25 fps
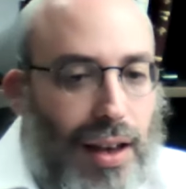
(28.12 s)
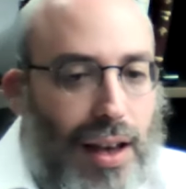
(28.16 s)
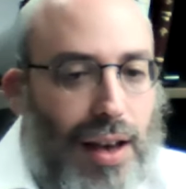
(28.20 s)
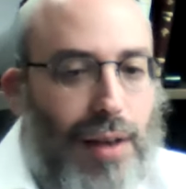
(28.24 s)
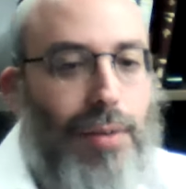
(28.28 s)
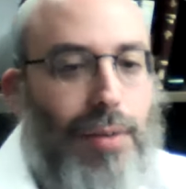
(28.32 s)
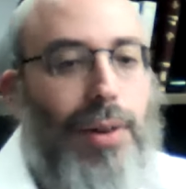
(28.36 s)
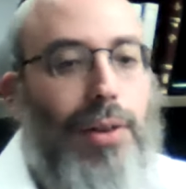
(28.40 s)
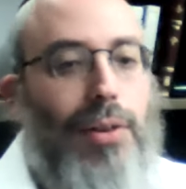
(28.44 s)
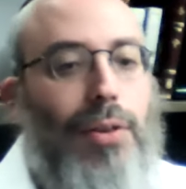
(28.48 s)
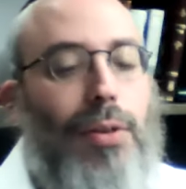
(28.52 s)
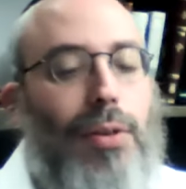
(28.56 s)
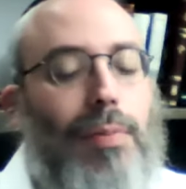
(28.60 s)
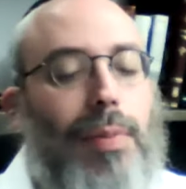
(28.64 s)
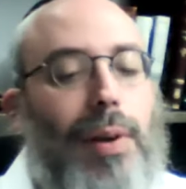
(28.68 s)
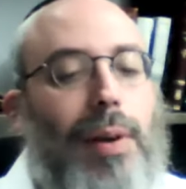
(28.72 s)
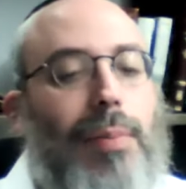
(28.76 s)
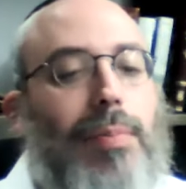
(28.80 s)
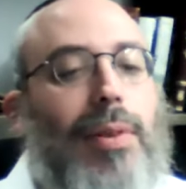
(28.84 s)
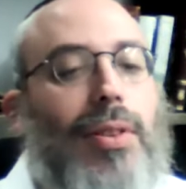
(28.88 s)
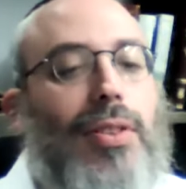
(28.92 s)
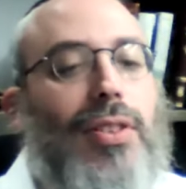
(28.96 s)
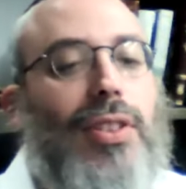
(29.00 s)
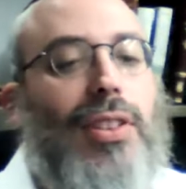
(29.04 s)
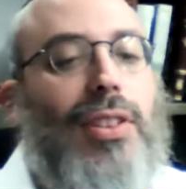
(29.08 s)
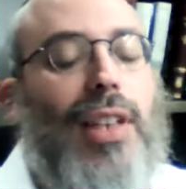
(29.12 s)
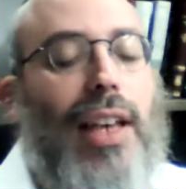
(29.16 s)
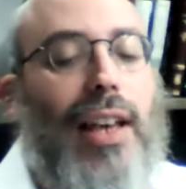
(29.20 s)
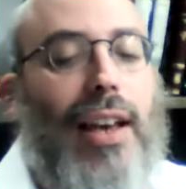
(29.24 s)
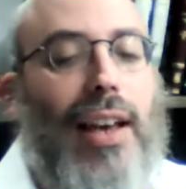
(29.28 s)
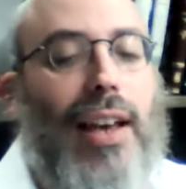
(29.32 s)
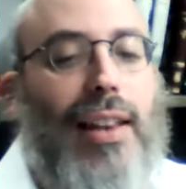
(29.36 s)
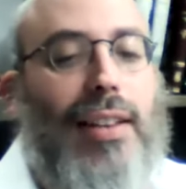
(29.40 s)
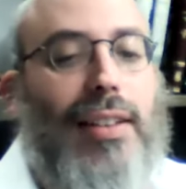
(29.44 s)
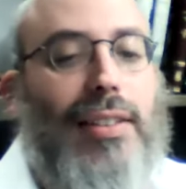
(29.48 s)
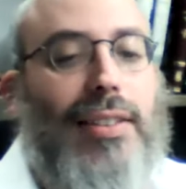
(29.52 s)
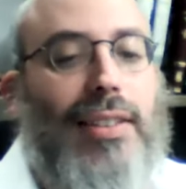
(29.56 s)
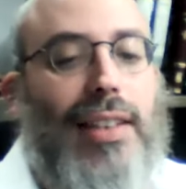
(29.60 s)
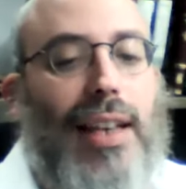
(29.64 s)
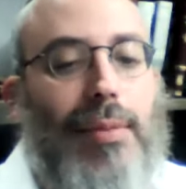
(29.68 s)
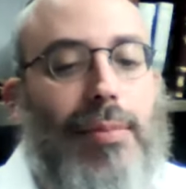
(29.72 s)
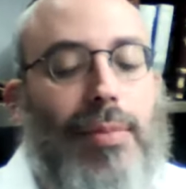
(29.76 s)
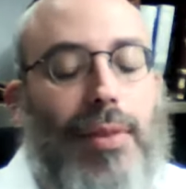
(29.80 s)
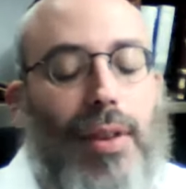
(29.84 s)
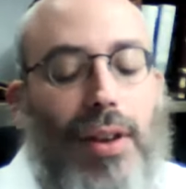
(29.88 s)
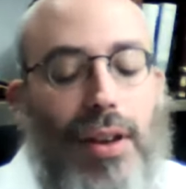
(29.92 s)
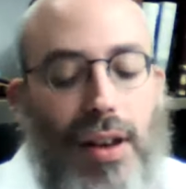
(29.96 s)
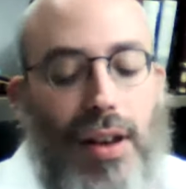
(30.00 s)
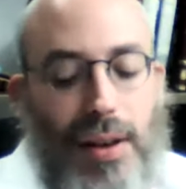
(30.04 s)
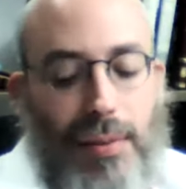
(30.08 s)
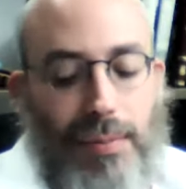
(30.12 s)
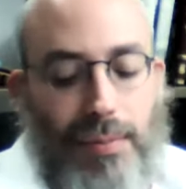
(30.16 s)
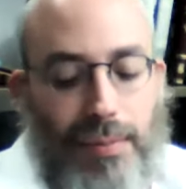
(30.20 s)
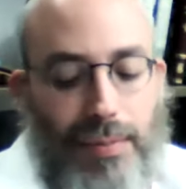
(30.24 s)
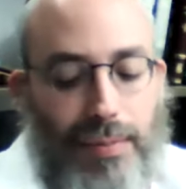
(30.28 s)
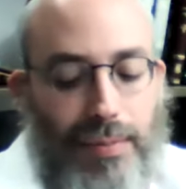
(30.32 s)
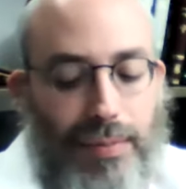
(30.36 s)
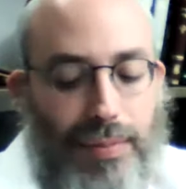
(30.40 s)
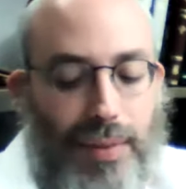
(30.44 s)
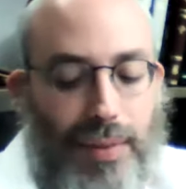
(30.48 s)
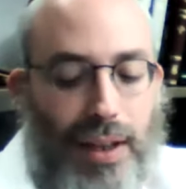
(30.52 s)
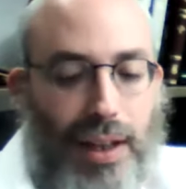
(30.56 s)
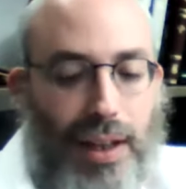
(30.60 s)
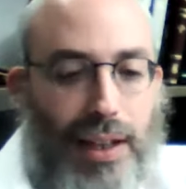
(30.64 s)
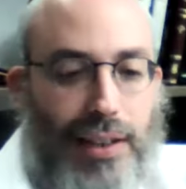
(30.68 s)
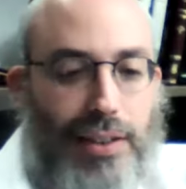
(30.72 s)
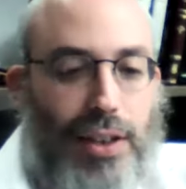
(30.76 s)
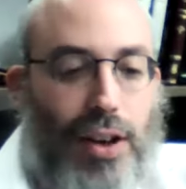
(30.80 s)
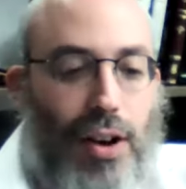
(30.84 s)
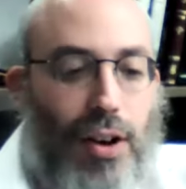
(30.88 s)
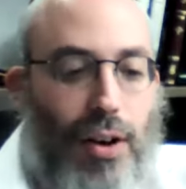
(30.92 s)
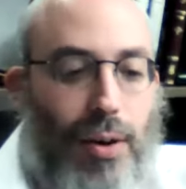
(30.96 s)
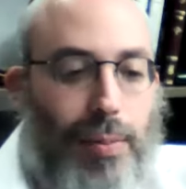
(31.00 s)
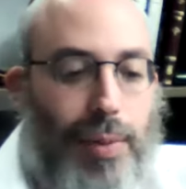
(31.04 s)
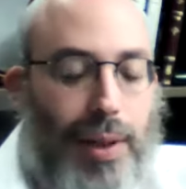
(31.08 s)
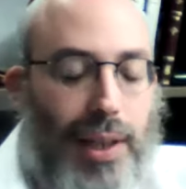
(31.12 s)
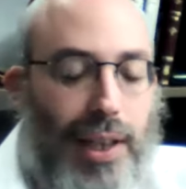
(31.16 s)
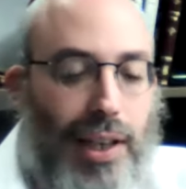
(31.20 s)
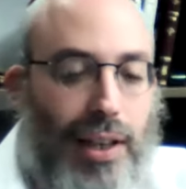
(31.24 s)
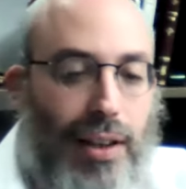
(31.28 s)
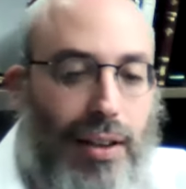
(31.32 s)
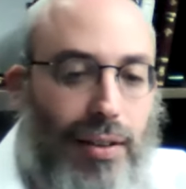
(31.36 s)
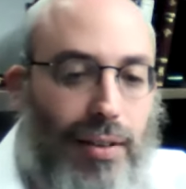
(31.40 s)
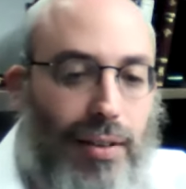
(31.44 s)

And when two people sing at the same time, it's harmony.